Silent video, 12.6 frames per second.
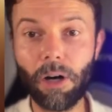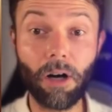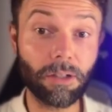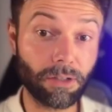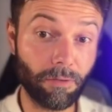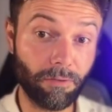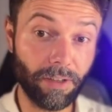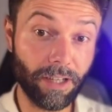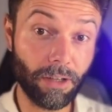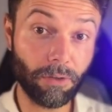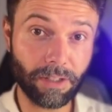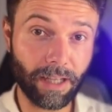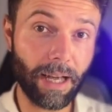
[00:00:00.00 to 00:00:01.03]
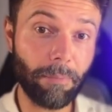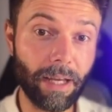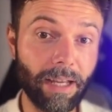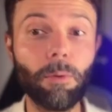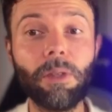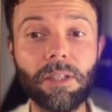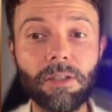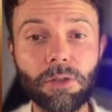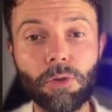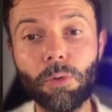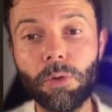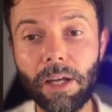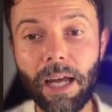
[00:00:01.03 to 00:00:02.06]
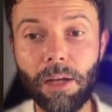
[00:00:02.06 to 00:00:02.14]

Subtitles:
are some videos that I made with this tool,